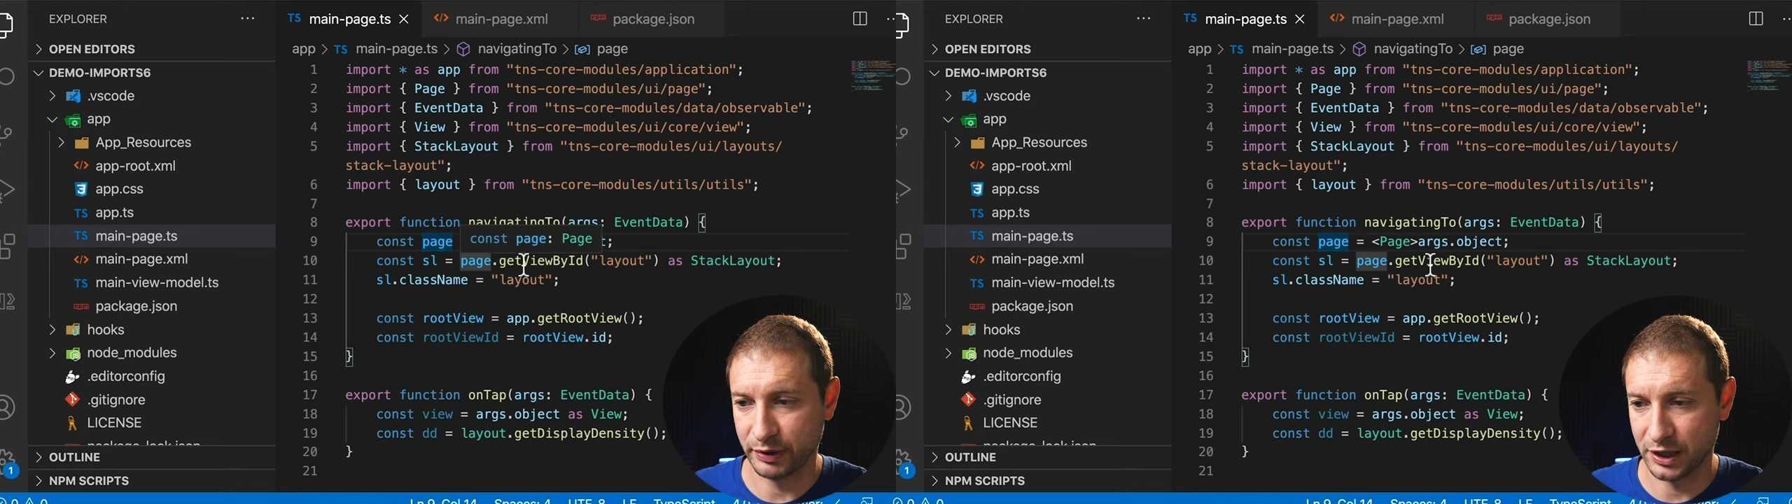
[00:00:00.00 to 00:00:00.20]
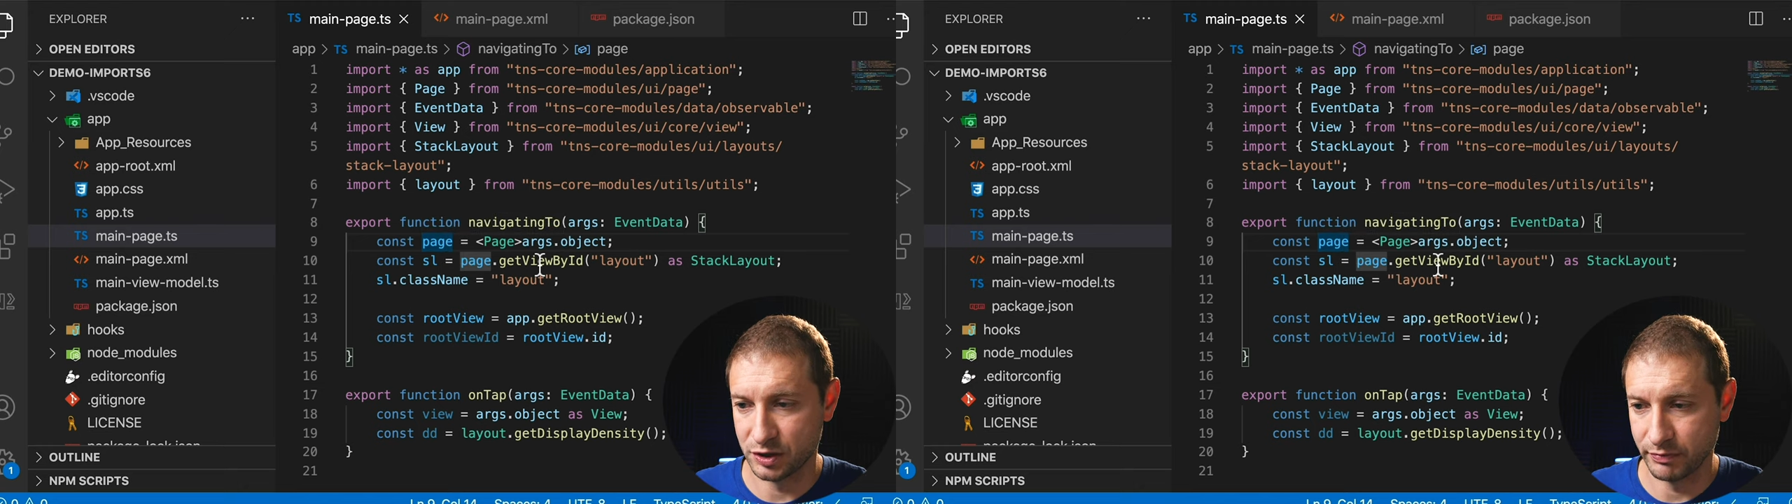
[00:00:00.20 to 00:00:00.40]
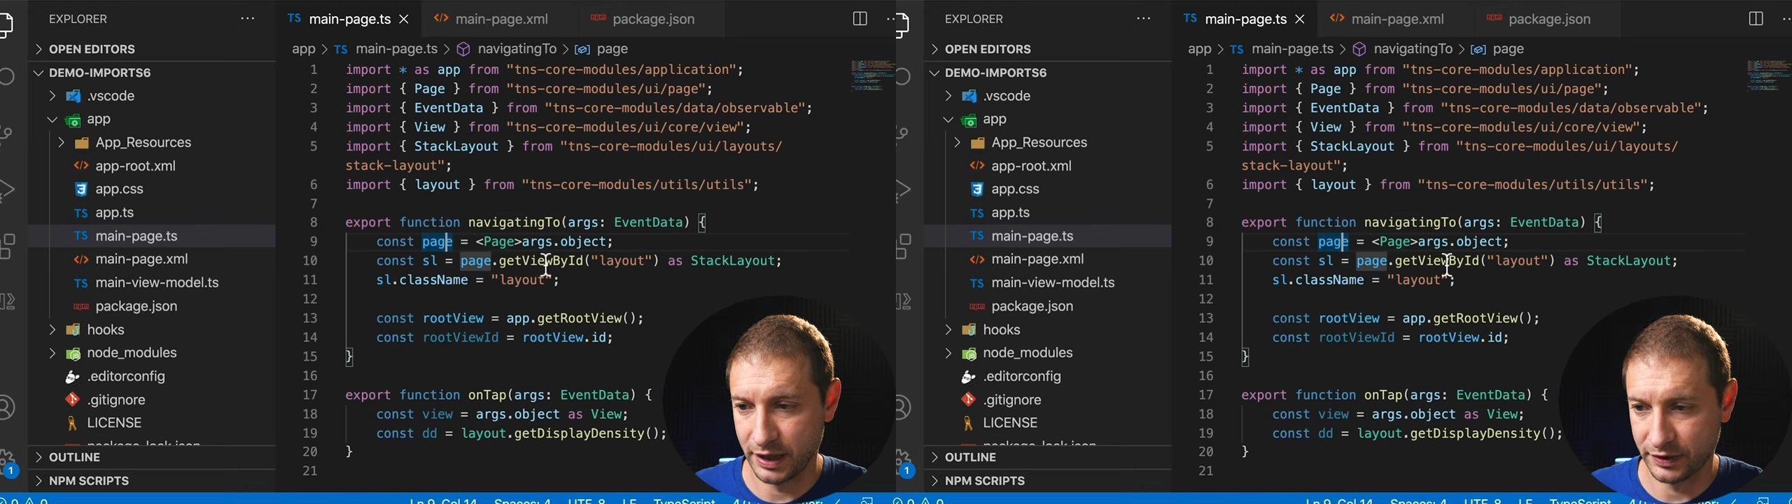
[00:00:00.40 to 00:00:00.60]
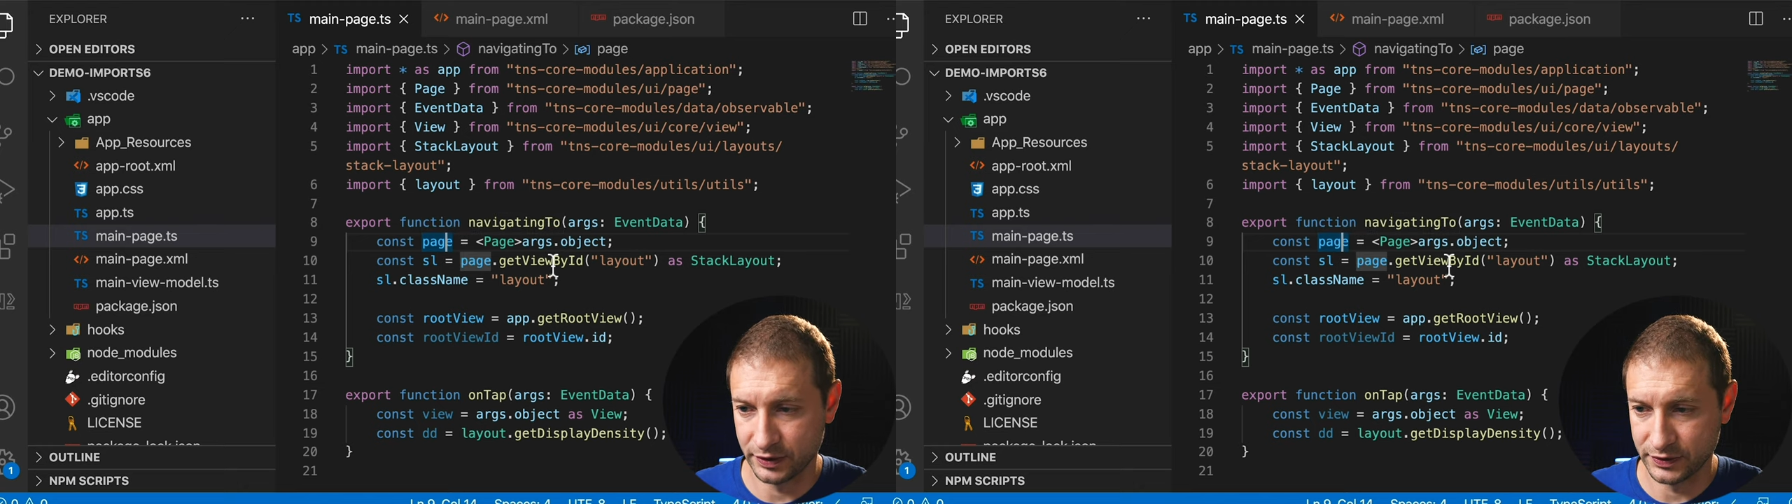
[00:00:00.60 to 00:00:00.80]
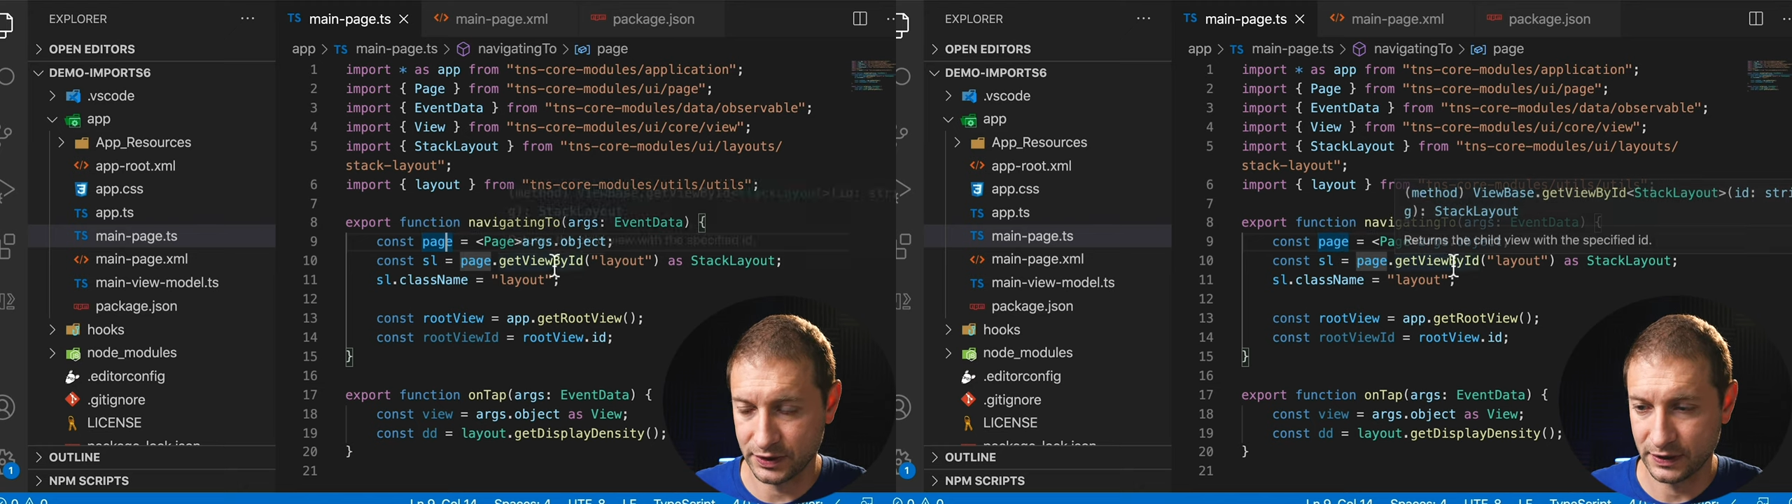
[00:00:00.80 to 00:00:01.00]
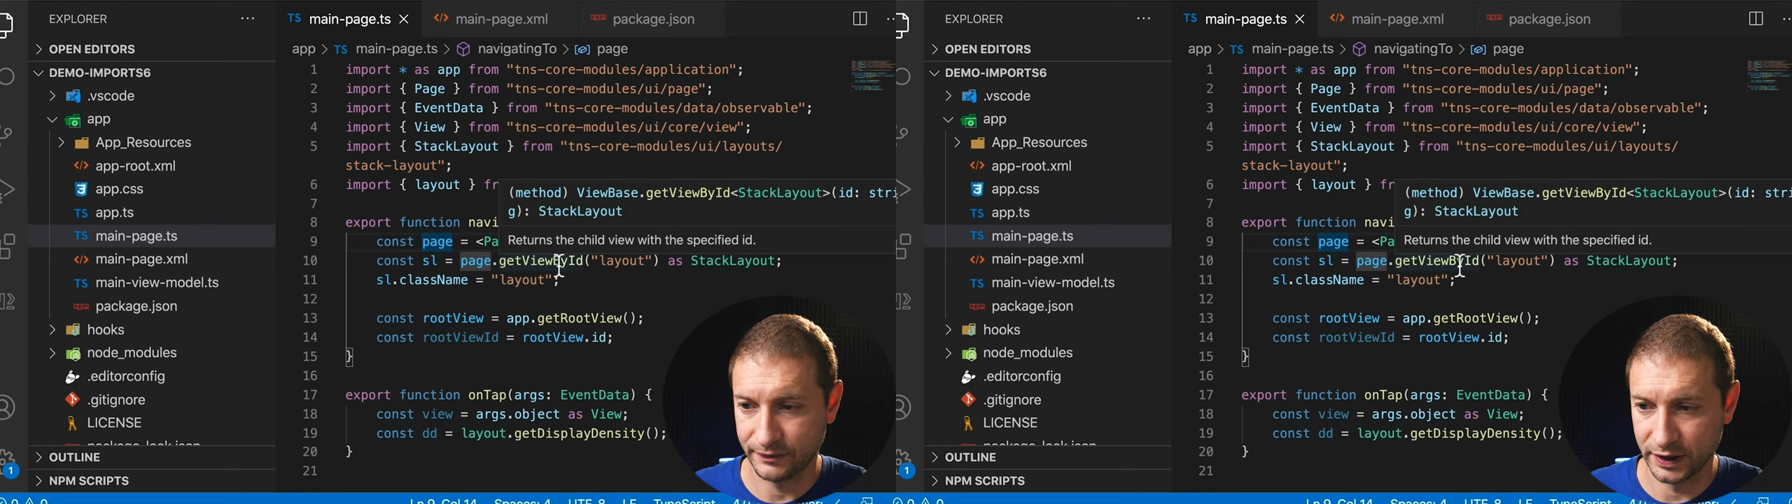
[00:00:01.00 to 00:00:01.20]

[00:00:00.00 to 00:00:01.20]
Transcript: page methods